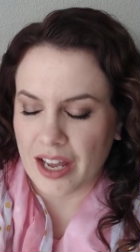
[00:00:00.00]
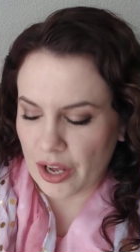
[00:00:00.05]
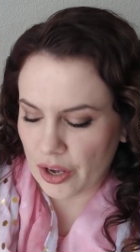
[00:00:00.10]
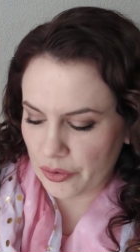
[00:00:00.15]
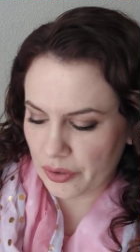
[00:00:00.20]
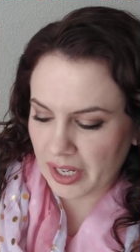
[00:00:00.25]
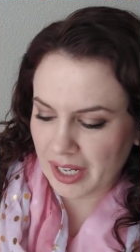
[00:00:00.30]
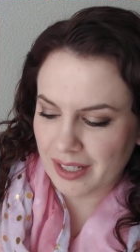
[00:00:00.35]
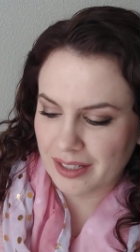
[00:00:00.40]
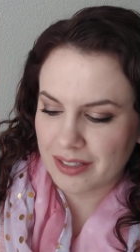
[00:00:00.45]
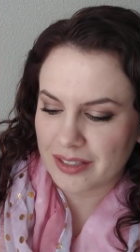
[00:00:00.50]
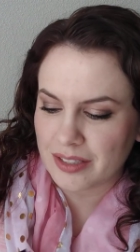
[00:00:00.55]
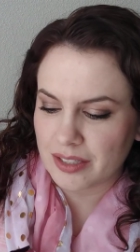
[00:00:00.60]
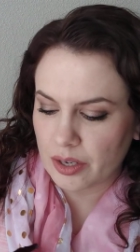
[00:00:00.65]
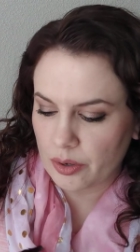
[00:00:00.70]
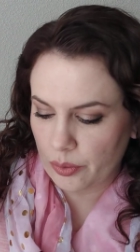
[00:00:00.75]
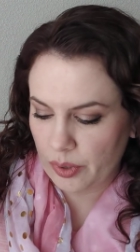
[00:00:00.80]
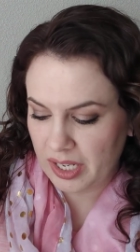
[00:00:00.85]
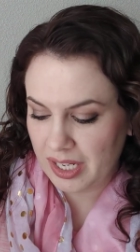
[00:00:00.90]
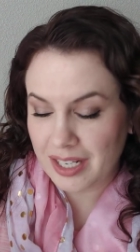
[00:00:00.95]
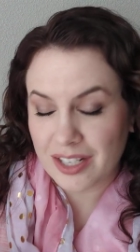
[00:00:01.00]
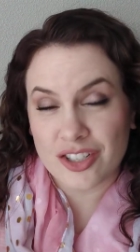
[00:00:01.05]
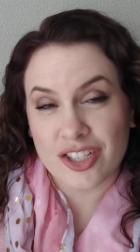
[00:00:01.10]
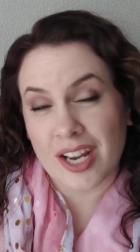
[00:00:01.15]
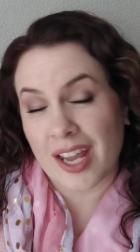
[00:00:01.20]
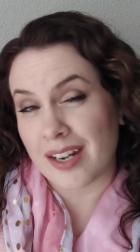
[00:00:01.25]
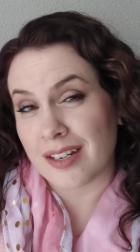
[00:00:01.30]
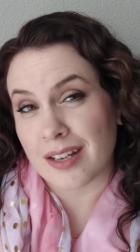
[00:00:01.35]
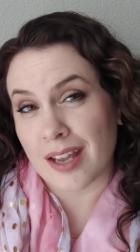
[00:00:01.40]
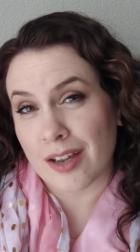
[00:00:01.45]
Okay, so each
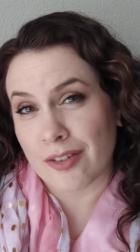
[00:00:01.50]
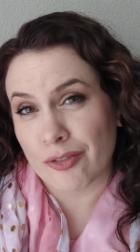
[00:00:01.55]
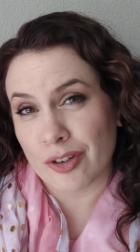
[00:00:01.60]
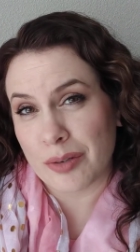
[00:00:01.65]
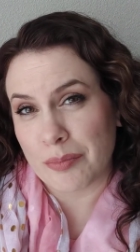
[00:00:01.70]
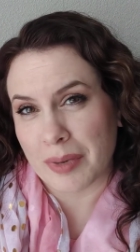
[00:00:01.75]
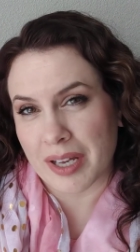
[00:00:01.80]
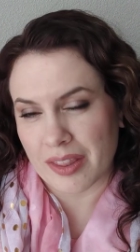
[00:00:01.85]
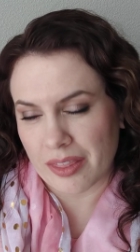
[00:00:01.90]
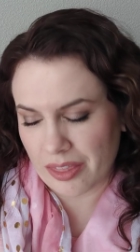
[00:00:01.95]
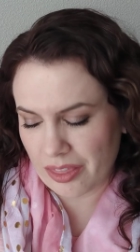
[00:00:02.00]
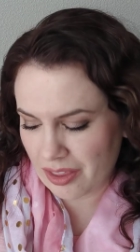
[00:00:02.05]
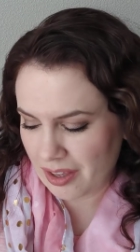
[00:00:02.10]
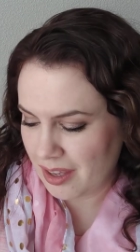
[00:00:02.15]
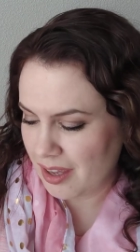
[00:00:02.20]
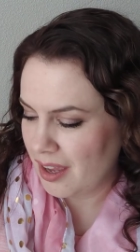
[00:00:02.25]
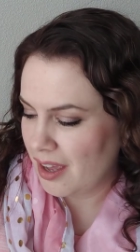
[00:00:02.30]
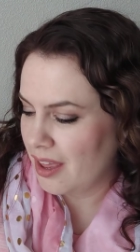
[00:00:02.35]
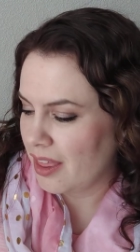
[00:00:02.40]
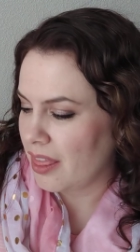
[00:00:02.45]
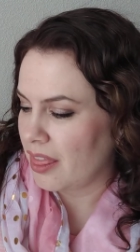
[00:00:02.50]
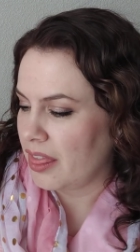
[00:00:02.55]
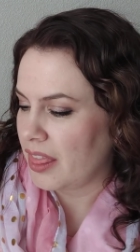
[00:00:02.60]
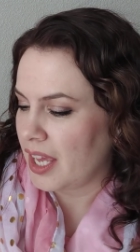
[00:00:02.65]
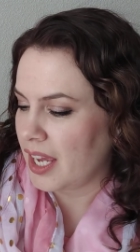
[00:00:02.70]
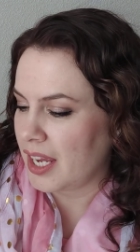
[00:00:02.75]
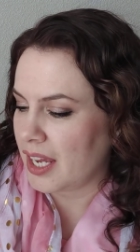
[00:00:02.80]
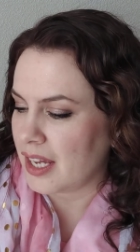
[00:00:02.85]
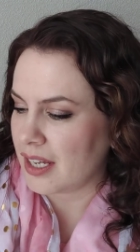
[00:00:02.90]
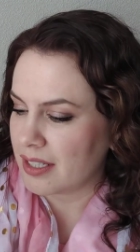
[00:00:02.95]
and every month
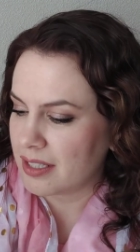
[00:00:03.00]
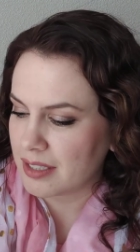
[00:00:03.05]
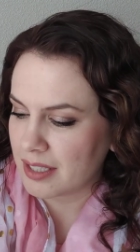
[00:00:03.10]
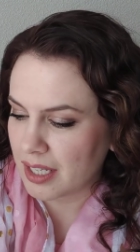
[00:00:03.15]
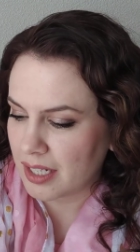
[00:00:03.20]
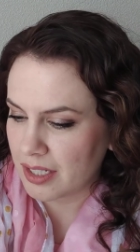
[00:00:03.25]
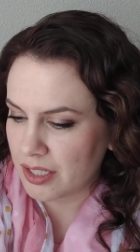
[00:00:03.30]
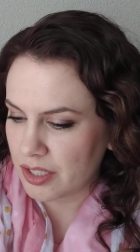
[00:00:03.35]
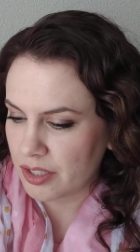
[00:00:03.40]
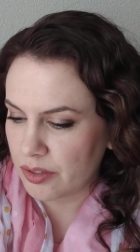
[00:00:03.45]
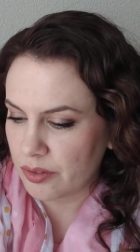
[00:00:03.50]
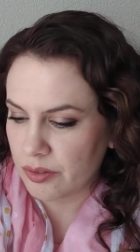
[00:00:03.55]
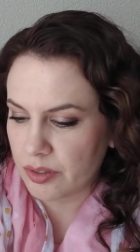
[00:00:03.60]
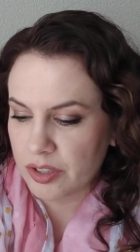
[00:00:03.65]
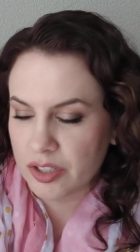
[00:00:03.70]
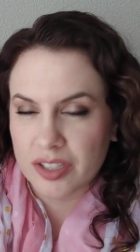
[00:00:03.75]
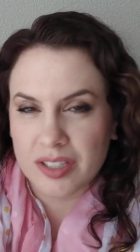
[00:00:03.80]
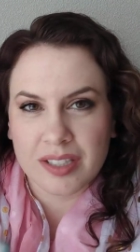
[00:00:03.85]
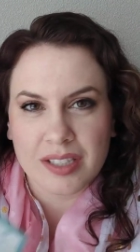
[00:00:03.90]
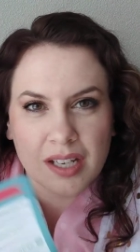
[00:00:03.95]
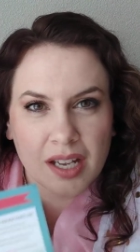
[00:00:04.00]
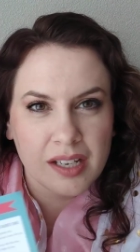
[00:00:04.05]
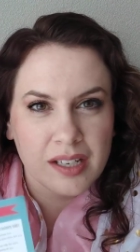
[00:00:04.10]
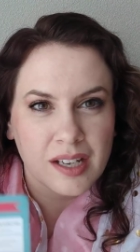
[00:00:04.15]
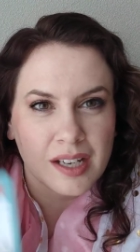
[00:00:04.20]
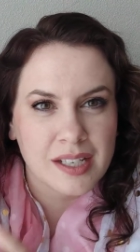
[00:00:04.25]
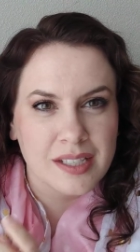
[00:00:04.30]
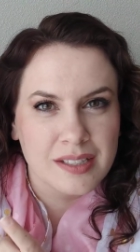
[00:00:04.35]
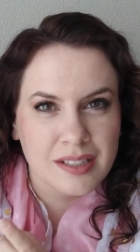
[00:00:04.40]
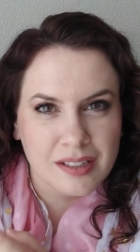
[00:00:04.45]
they send you just a
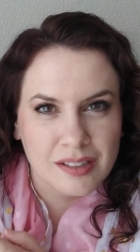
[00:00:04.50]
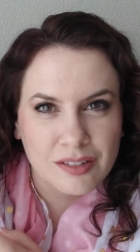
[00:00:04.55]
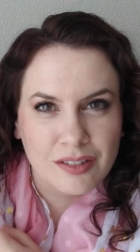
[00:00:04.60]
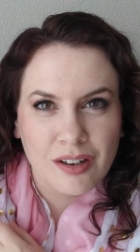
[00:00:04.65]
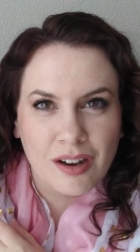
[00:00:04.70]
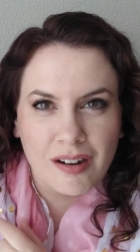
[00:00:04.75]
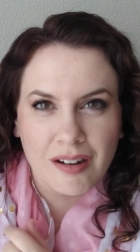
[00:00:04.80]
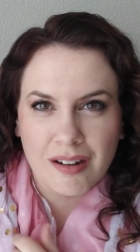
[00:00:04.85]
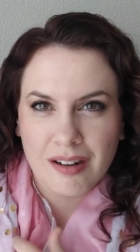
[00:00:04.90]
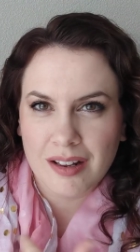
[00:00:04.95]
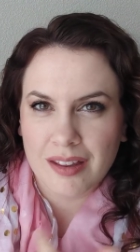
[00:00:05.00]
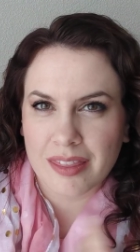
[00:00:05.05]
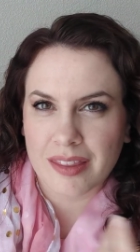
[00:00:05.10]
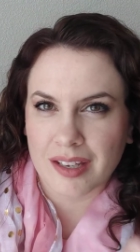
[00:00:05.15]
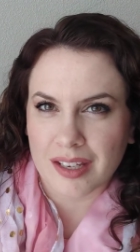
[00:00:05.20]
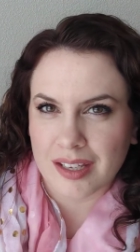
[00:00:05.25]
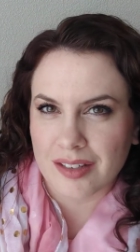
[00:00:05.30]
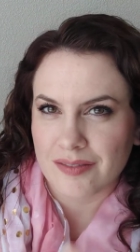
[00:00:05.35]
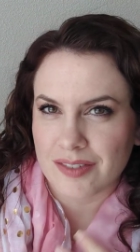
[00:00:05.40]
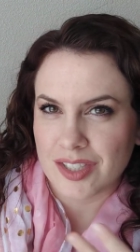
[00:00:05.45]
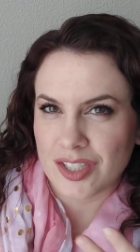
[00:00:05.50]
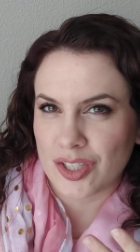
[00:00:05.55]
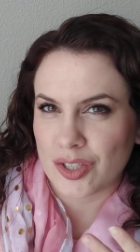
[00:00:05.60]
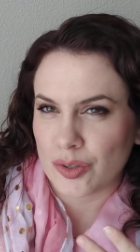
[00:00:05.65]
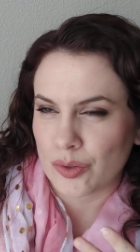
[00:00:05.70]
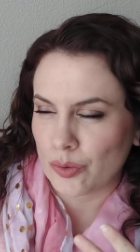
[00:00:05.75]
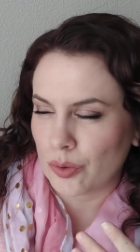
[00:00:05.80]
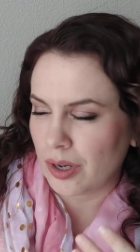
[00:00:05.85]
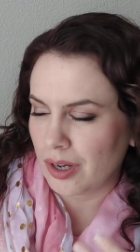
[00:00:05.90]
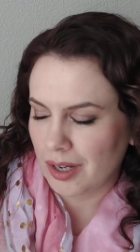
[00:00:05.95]
nice little card that gives
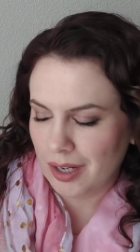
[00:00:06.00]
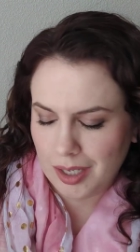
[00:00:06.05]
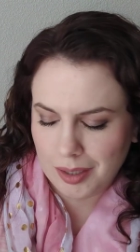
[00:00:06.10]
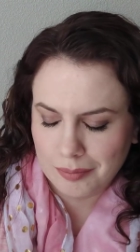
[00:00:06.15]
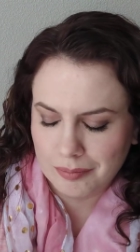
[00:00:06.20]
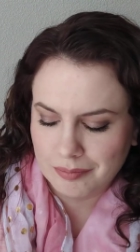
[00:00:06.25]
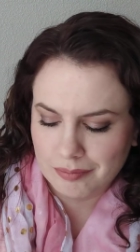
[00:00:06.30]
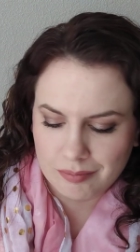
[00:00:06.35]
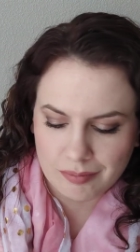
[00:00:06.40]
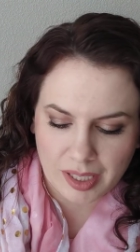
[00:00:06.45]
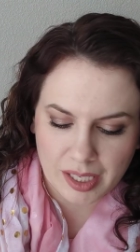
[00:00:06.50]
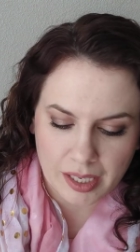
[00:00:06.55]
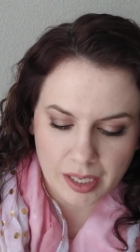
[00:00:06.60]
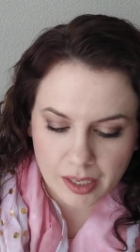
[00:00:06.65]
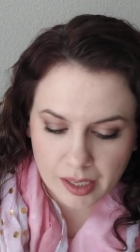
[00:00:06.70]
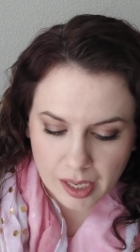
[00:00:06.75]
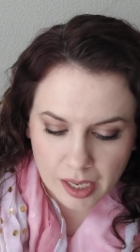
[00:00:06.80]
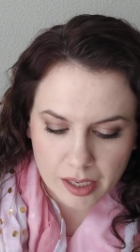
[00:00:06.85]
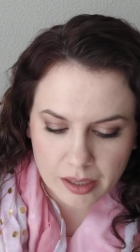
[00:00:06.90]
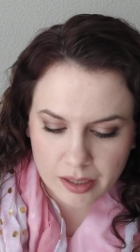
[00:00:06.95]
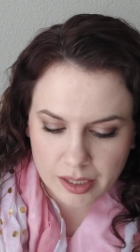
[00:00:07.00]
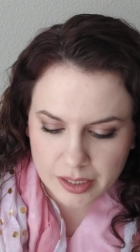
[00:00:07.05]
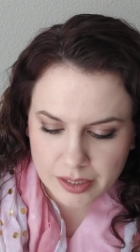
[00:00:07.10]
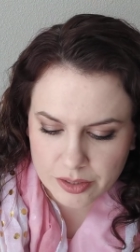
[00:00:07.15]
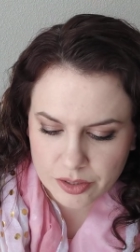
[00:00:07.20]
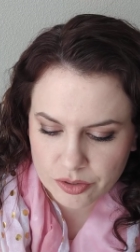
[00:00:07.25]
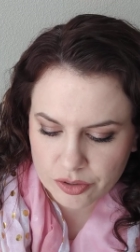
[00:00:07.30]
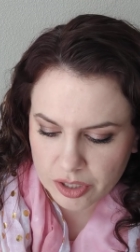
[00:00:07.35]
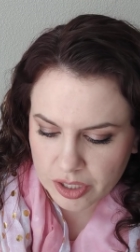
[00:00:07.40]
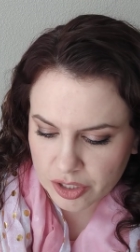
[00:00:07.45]
you um, like care
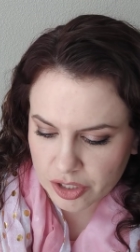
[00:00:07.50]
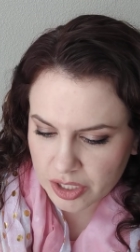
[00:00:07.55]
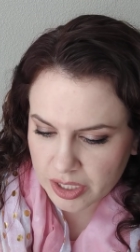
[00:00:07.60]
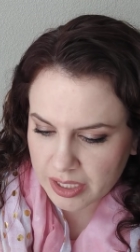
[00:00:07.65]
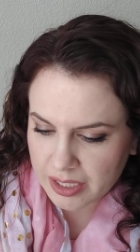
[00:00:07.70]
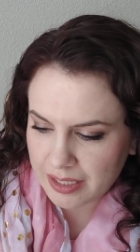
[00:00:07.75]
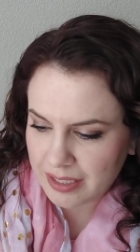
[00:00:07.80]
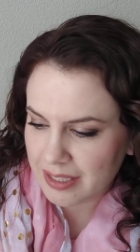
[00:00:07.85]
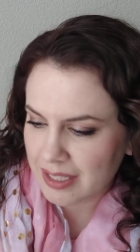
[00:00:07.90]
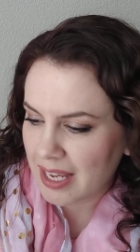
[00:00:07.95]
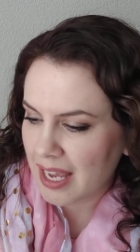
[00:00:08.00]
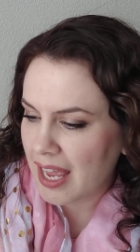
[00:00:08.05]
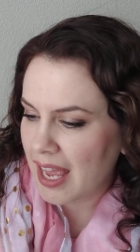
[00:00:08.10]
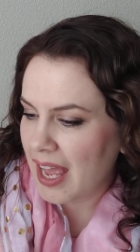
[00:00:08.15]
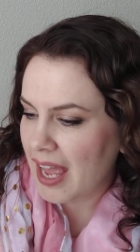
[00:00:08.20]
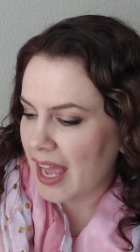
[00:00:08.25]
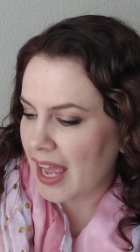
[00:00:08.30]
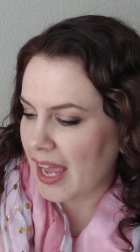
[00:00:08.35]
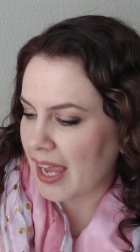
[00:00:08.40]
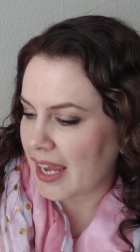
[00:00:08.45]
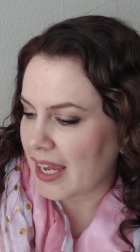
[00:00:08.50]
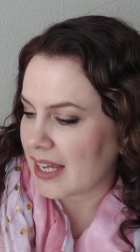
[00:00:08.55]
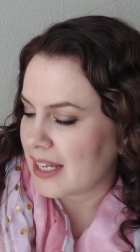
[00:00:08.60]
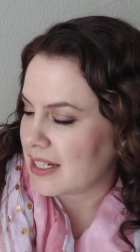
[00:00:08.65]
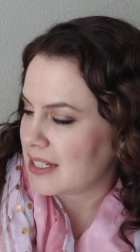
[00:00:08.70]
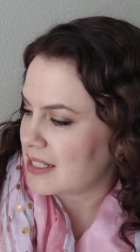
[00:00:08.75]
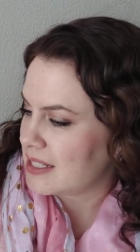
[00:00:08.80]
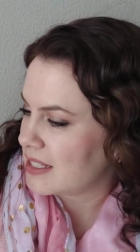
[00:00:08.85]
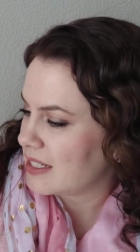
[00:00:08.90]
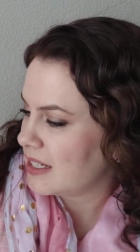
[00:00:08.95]
instructions
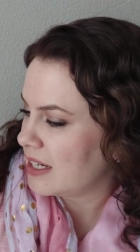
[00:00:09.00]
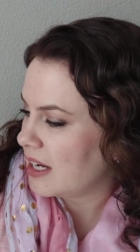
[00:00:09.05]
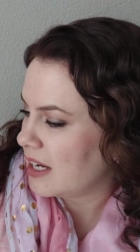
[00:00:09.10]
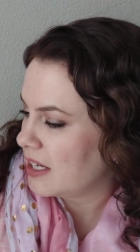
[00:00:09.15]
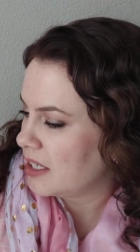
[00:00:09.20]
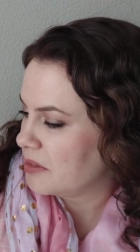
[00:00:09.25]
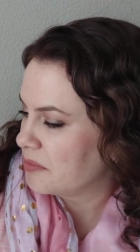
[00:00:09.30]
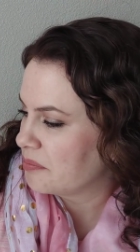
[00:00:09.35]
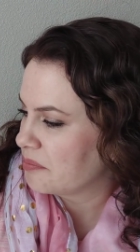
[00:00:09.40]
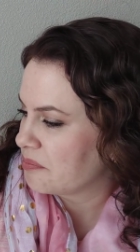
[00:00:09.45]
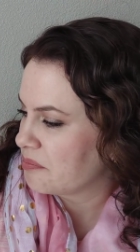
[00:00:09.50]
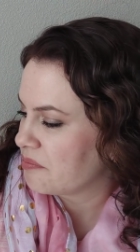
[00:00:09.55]
and um,